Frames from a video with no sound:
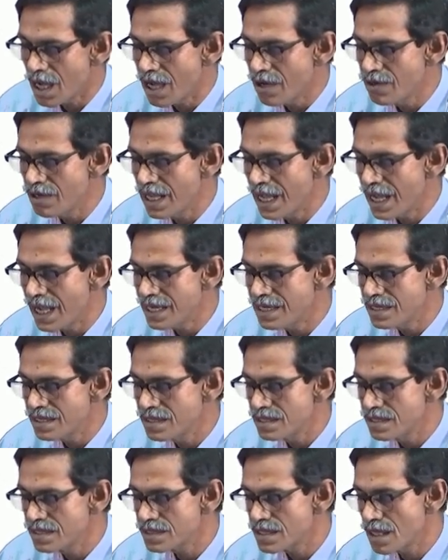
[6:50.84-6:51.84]
I will add
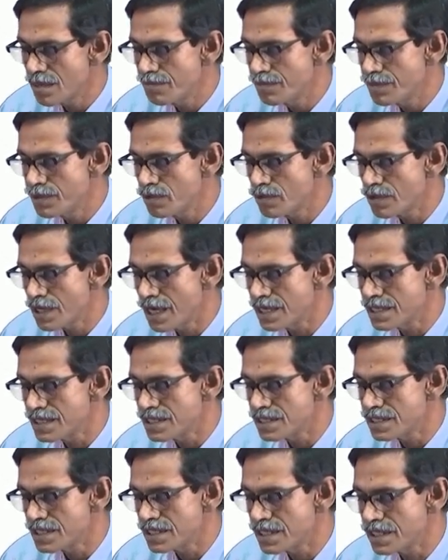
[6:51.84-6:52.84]
some pure
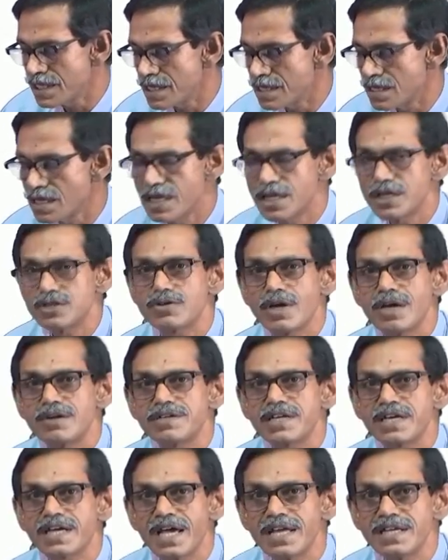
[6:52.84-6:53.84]
antigen here. So, I
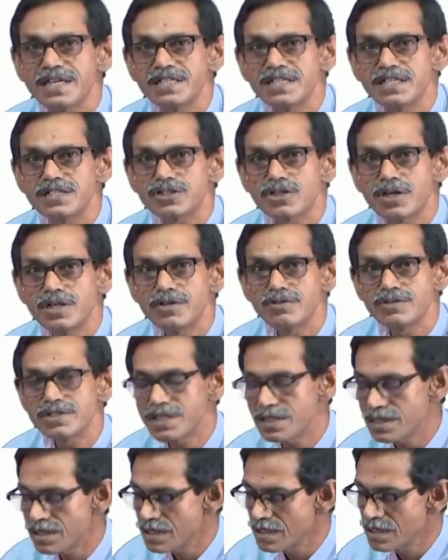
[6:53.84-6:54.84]
will take antigen
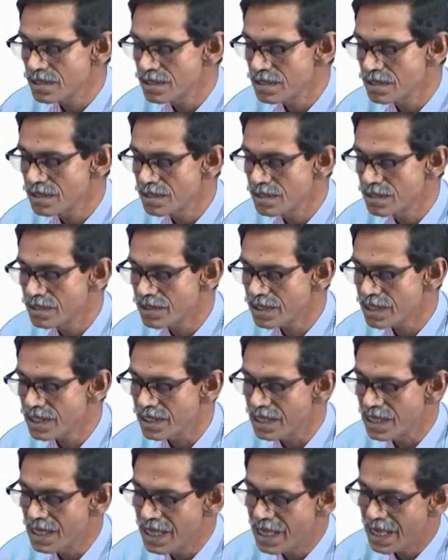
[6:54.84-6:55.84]
solution,
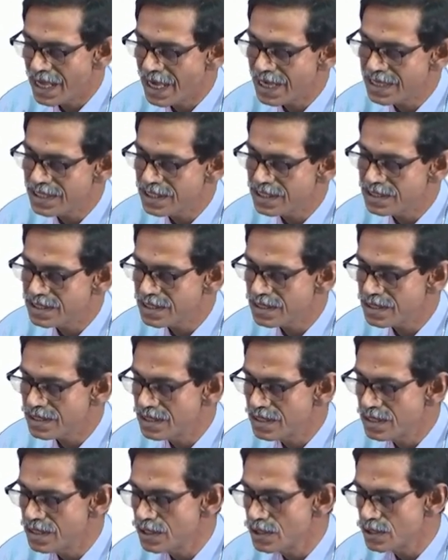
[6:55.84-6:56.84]
okay, antigen
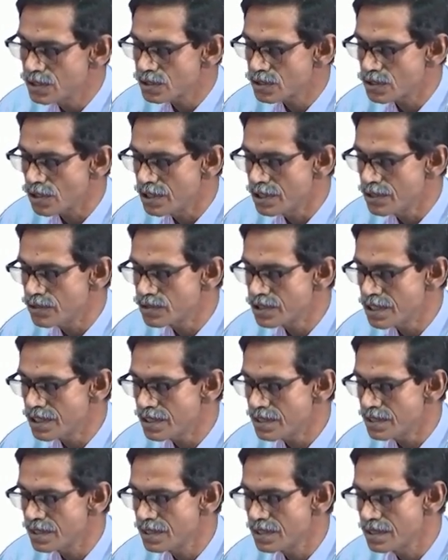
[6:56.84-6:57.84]

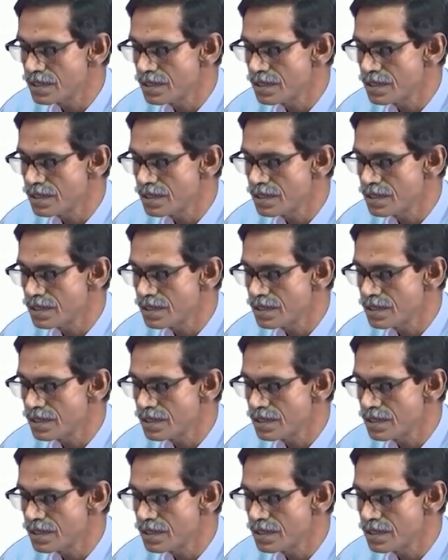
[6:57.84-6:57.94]
solution